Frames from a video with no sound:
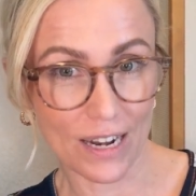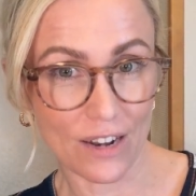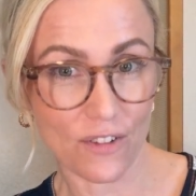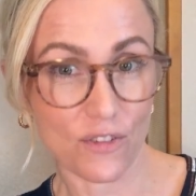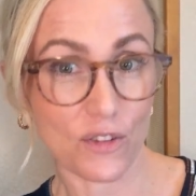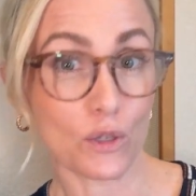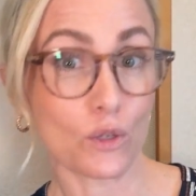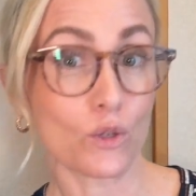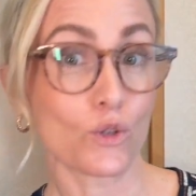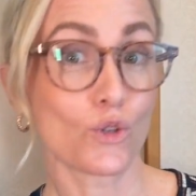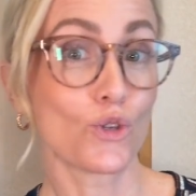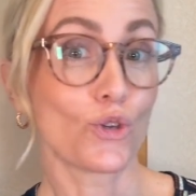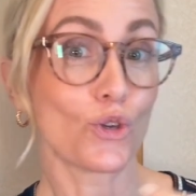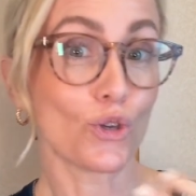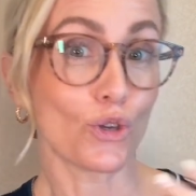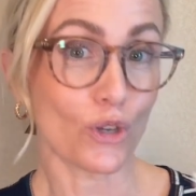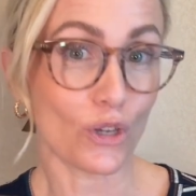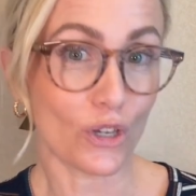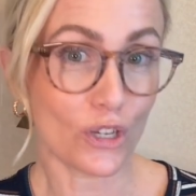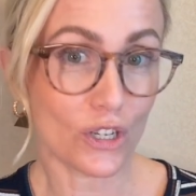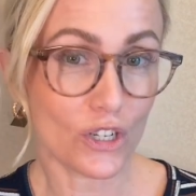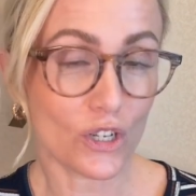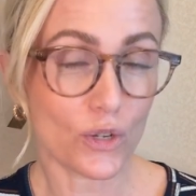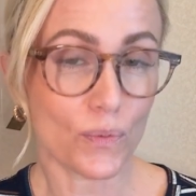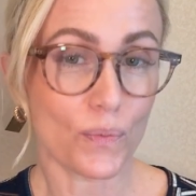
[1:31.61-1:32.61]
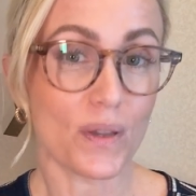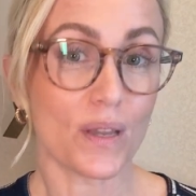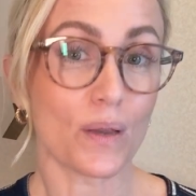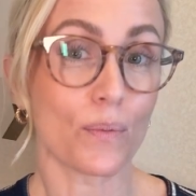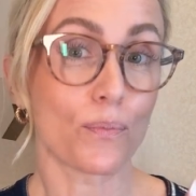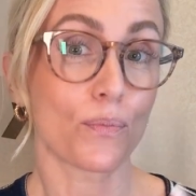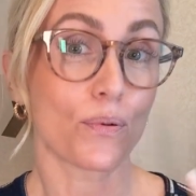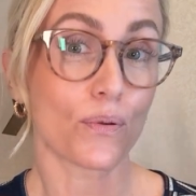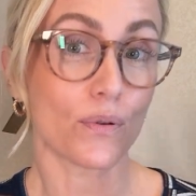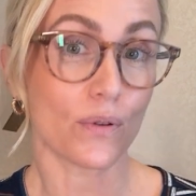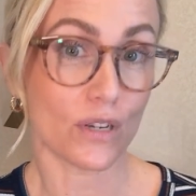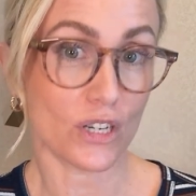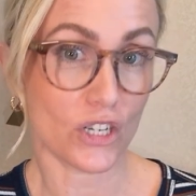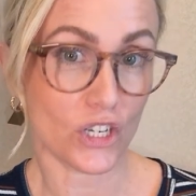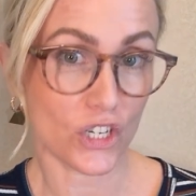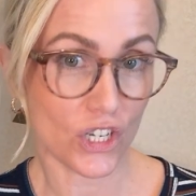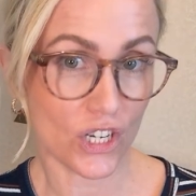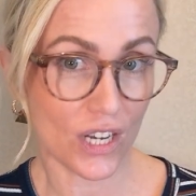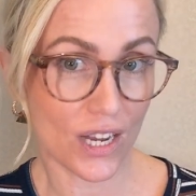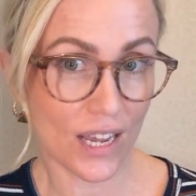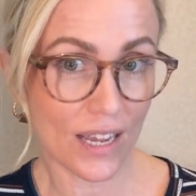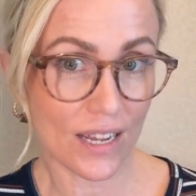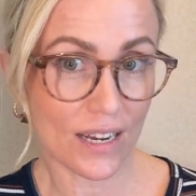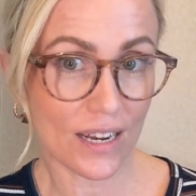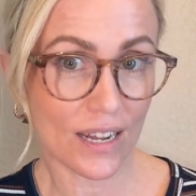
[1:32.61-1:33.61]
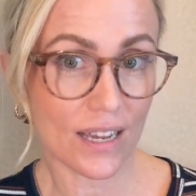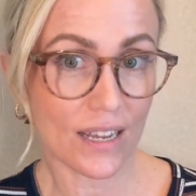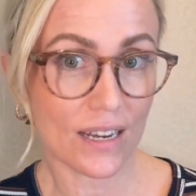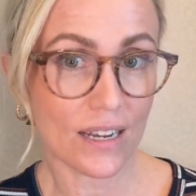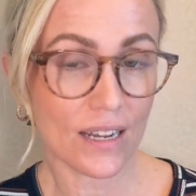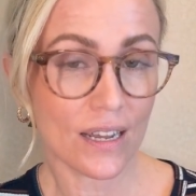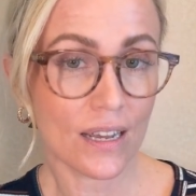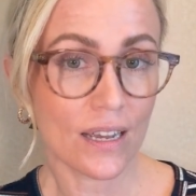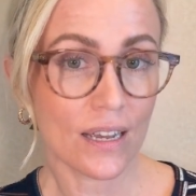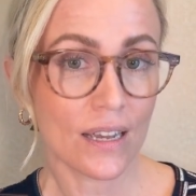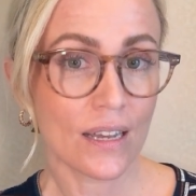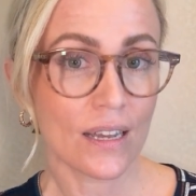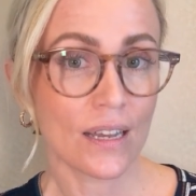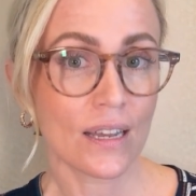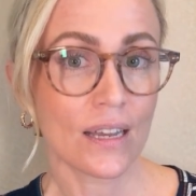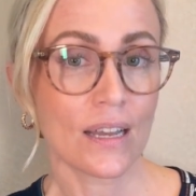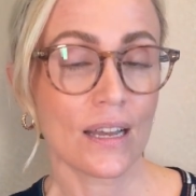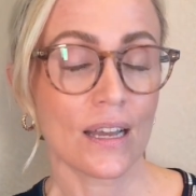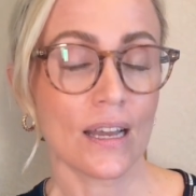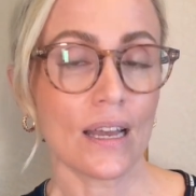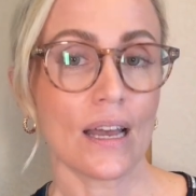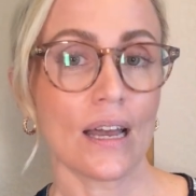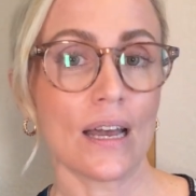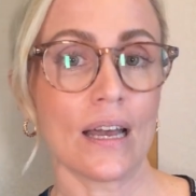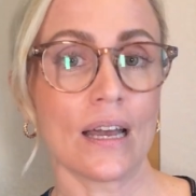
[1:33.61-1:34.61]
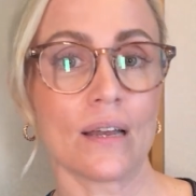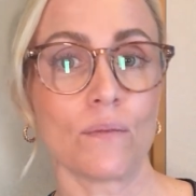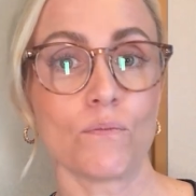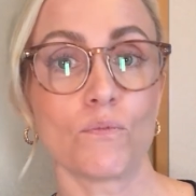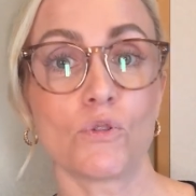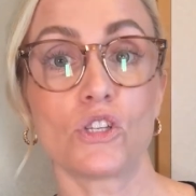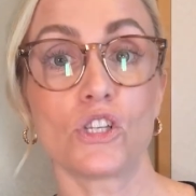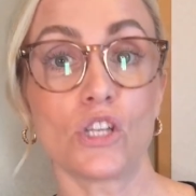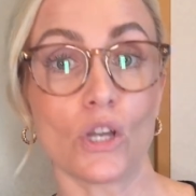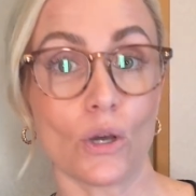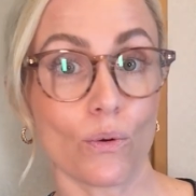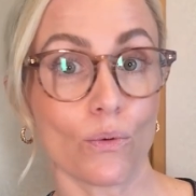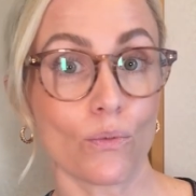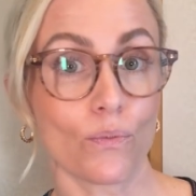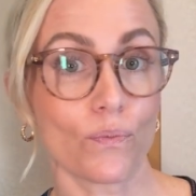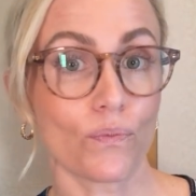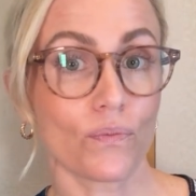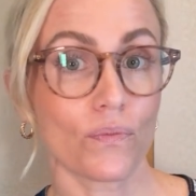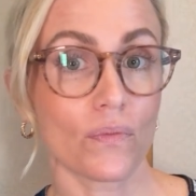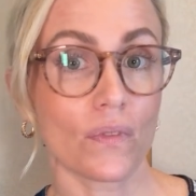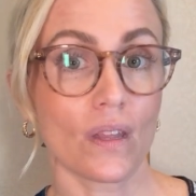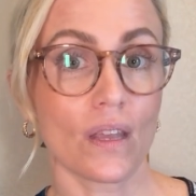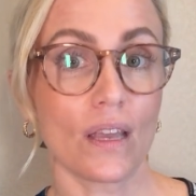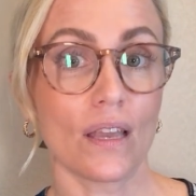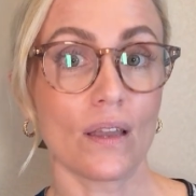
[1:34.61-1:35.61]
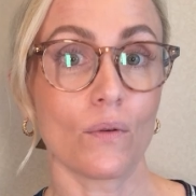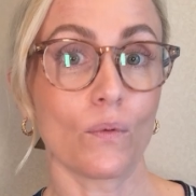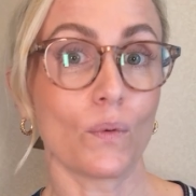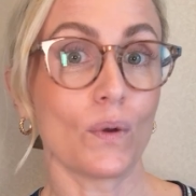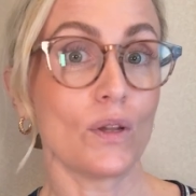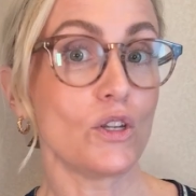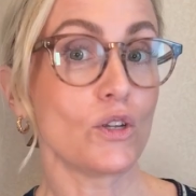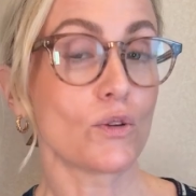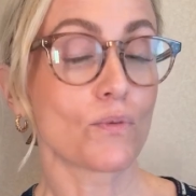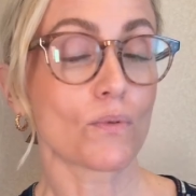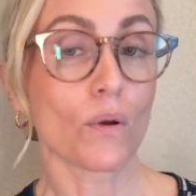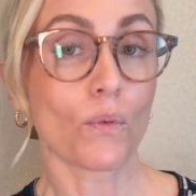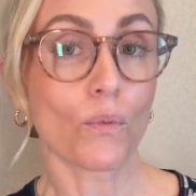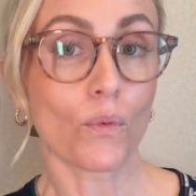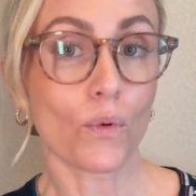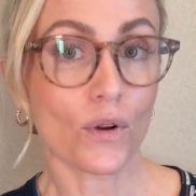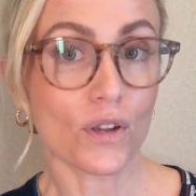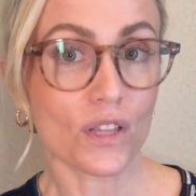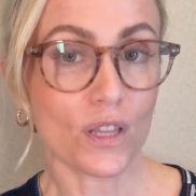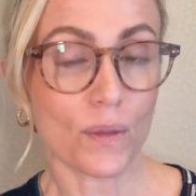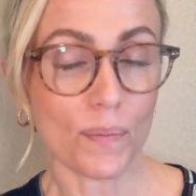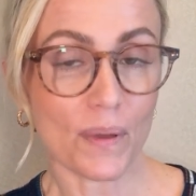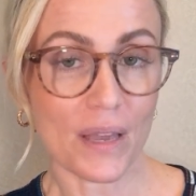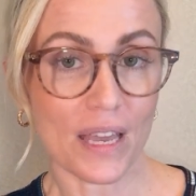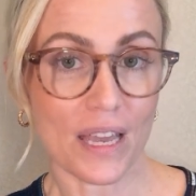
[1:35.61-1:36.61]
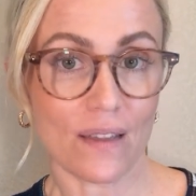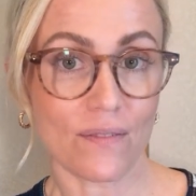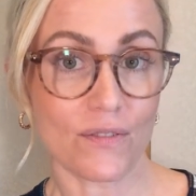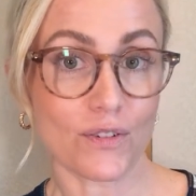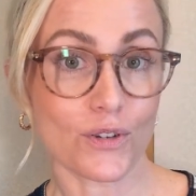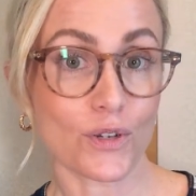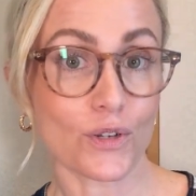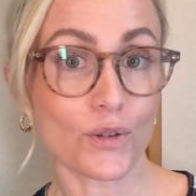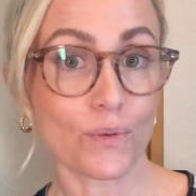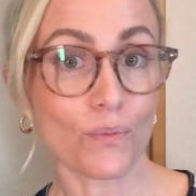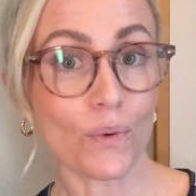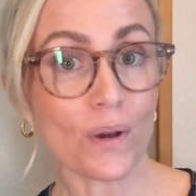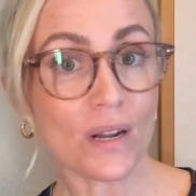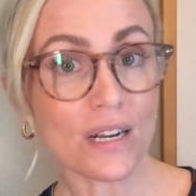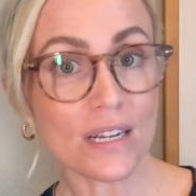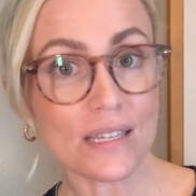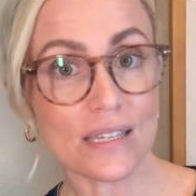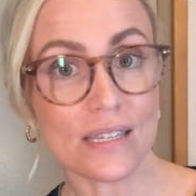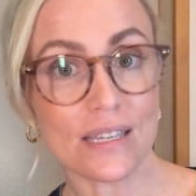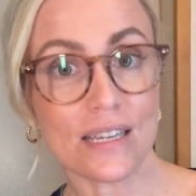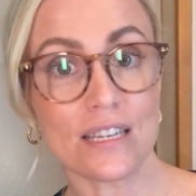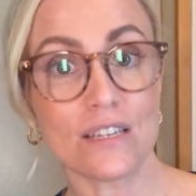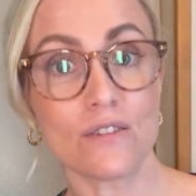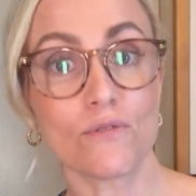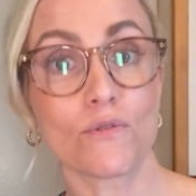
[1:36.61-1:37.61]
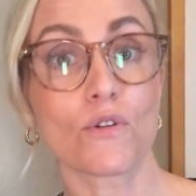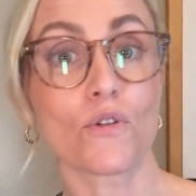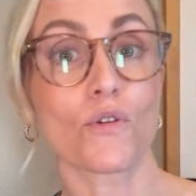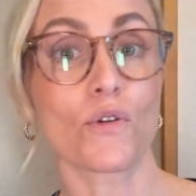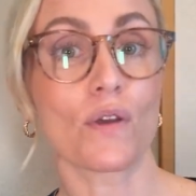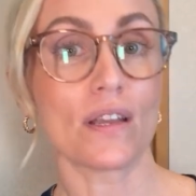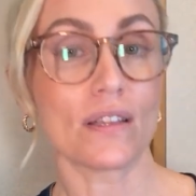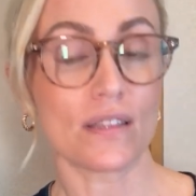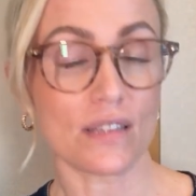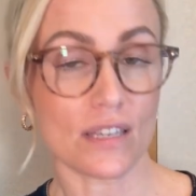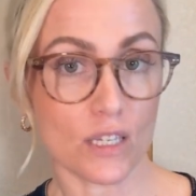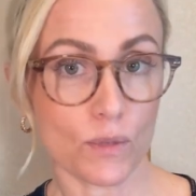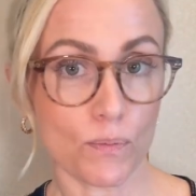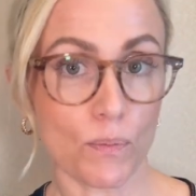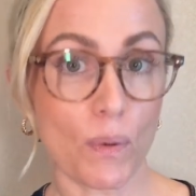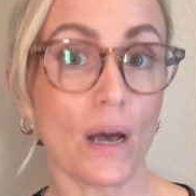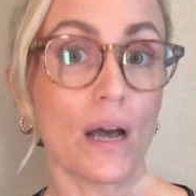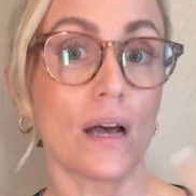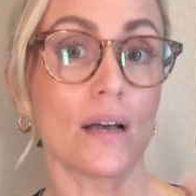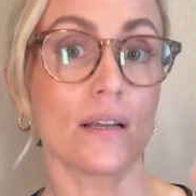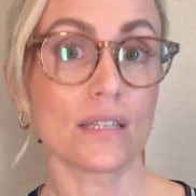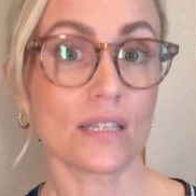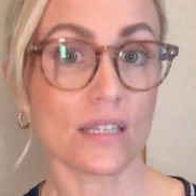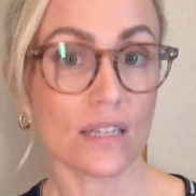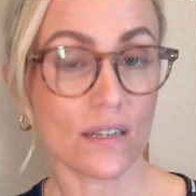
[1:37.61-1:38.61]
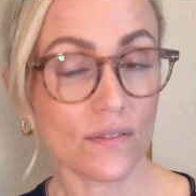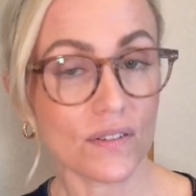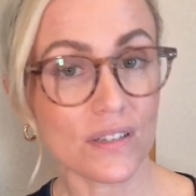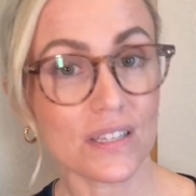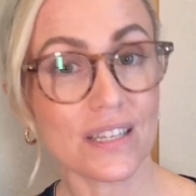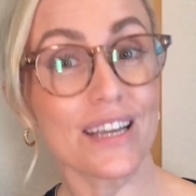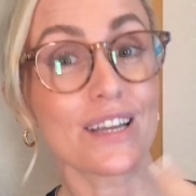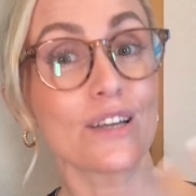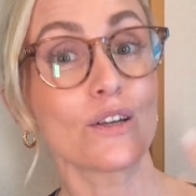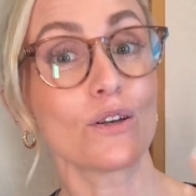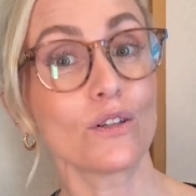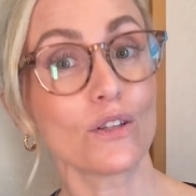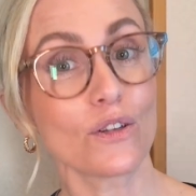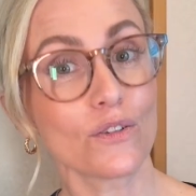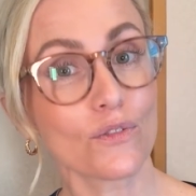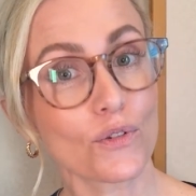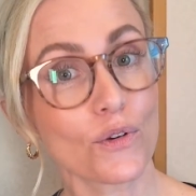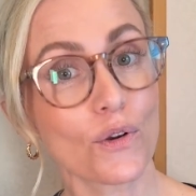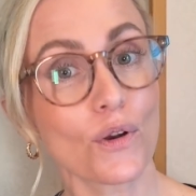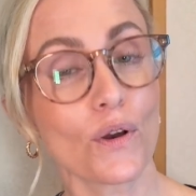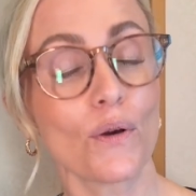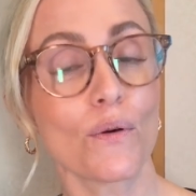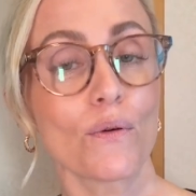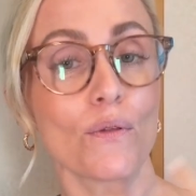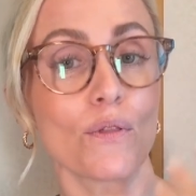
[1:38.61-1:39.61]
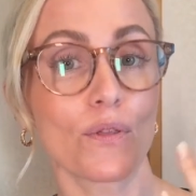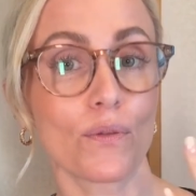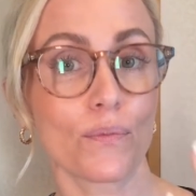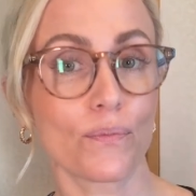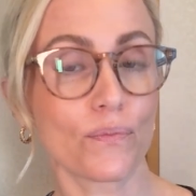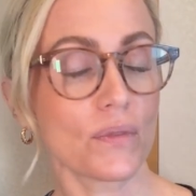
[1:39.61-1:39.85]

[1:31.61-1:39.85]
It feels good to be appreciated. So when you reward the behaviors you want to see, you create this positive cycle of growth.